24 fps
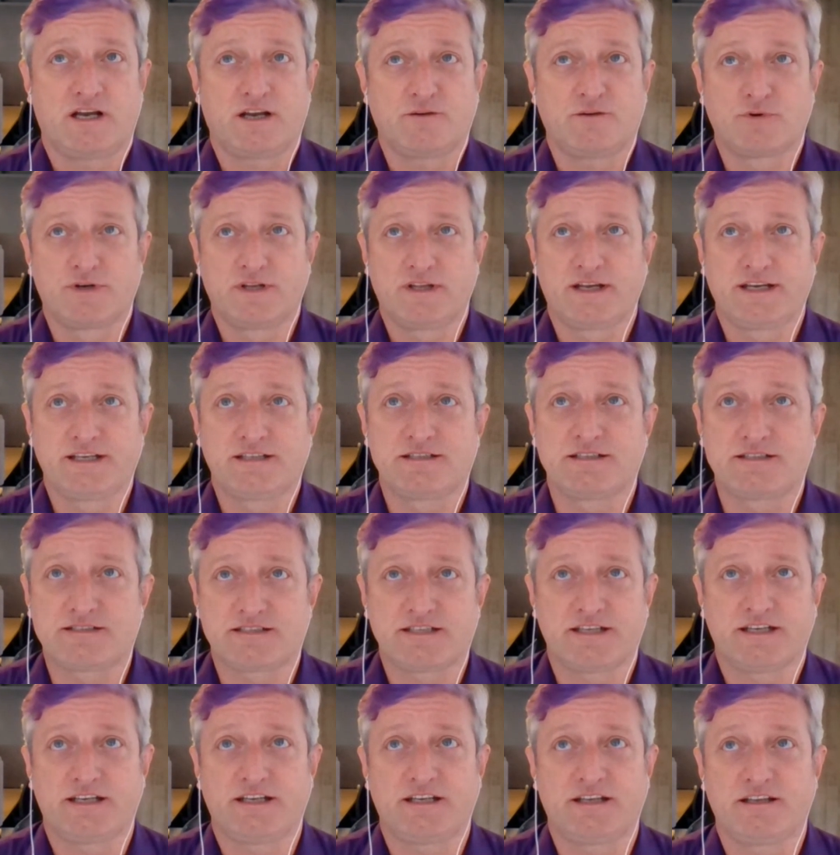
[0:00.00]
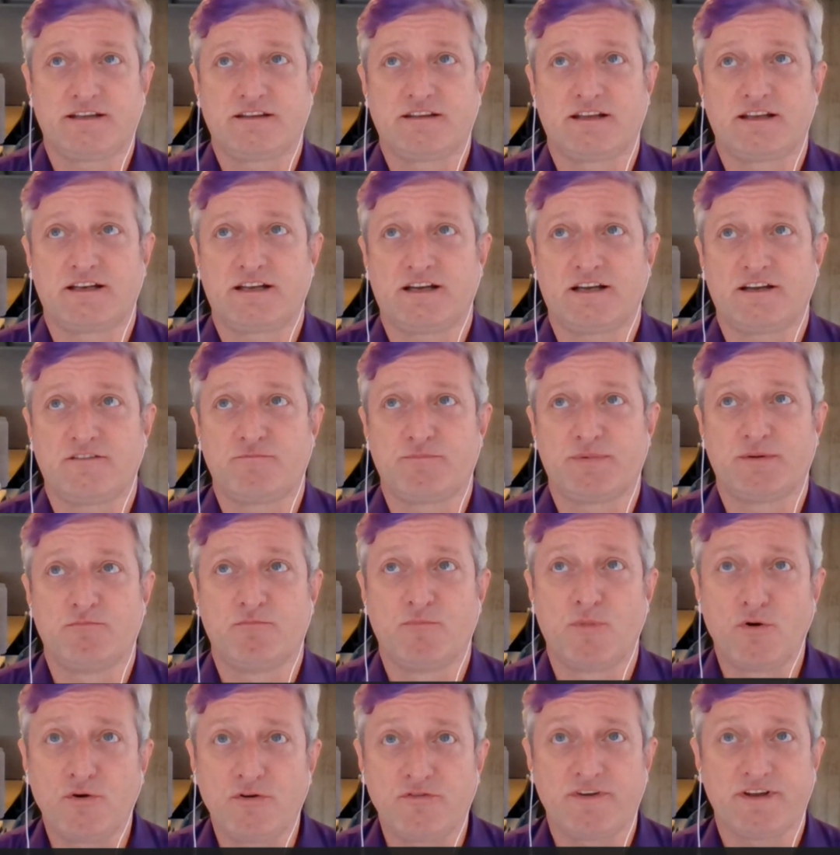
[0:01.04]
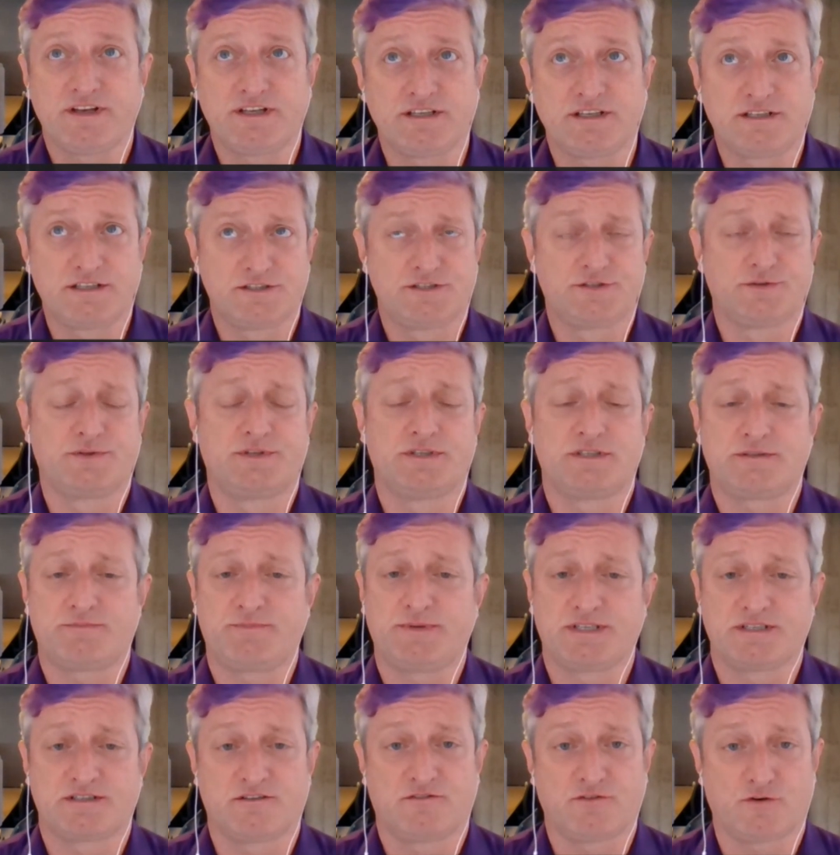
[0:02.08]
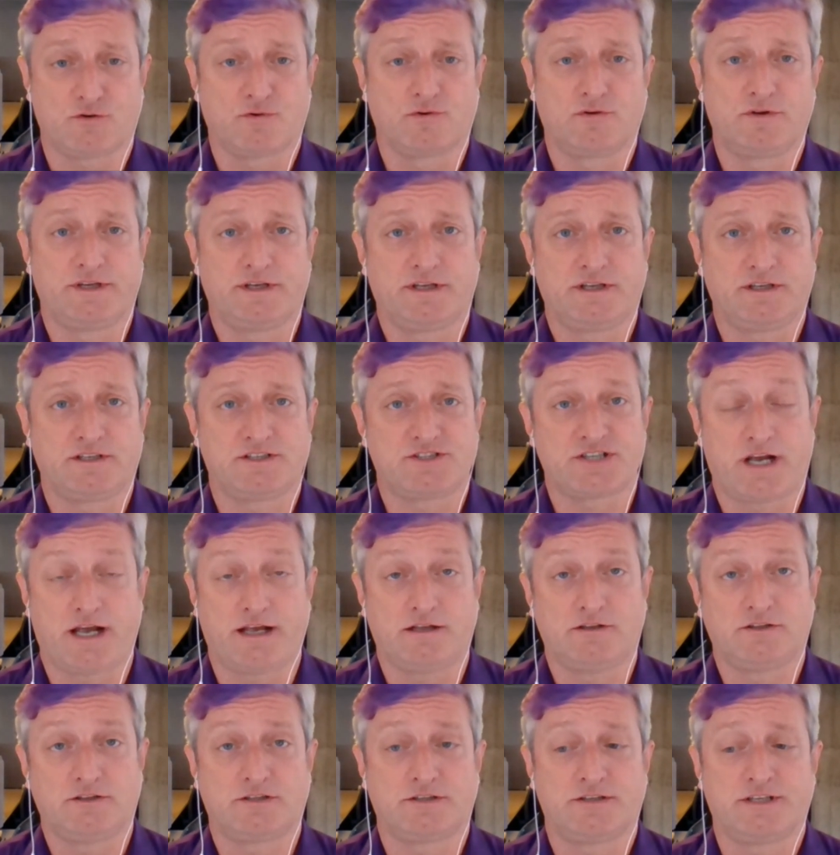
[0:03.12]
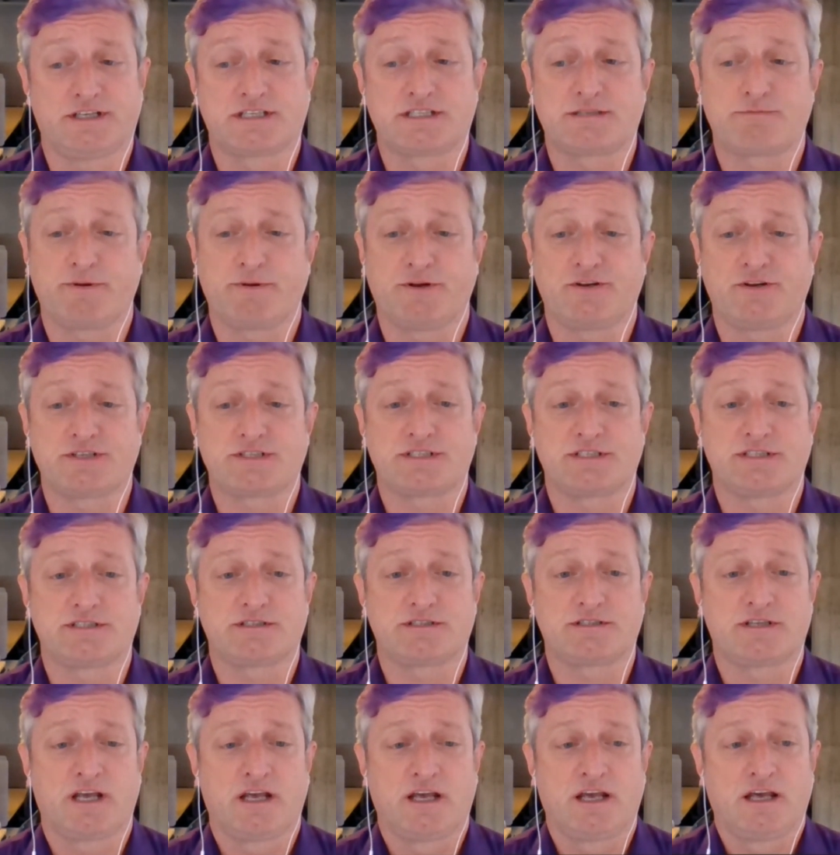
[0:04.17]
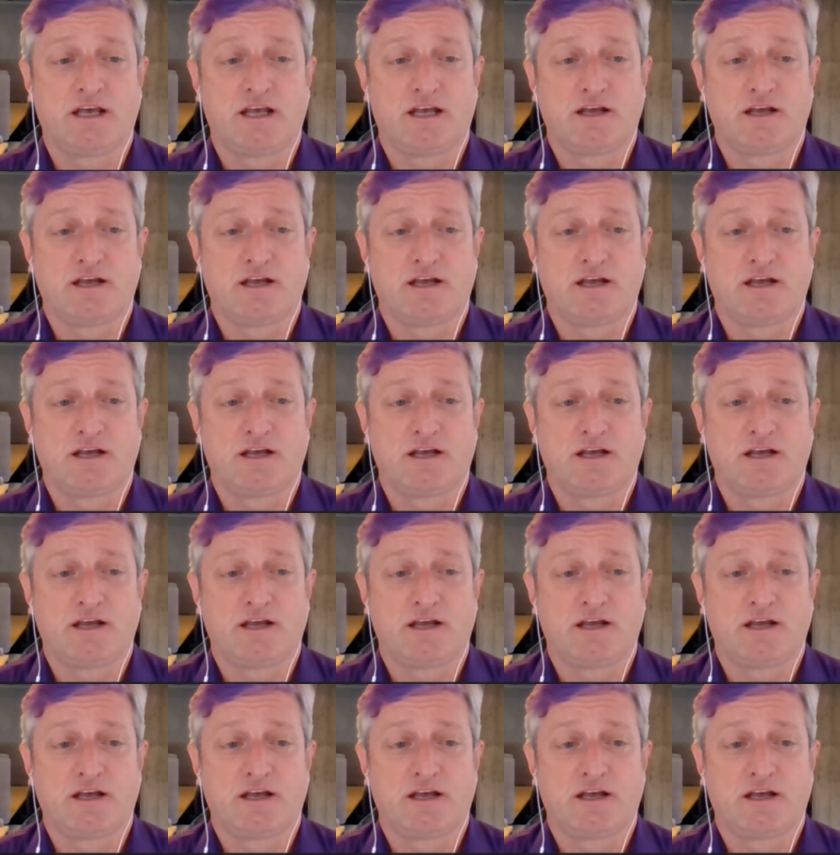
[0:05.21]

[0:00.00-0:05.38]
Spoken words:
I would like to say that I've been motivated to do this because of early childhood experiences